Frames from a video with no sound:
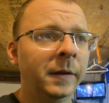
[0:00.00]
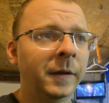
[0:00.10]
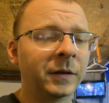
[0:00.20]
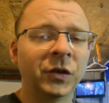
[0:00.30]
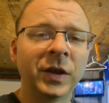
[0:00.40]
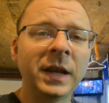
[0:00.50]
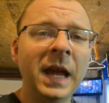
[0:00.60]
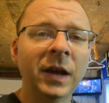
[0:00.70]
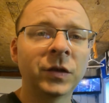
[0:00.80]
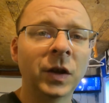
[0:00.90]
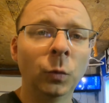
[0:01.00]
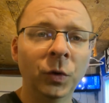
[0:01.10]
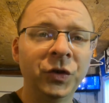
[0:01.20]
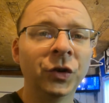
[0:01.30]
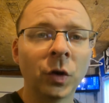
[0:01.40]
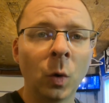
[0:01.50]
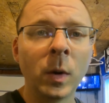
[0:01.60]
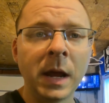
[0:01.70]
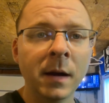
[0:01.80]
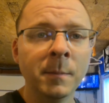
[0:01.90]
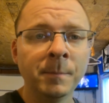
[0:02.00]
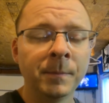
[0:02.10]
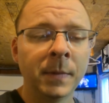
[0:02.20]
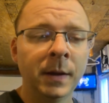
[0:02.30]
thickness head gasket, which is OEM.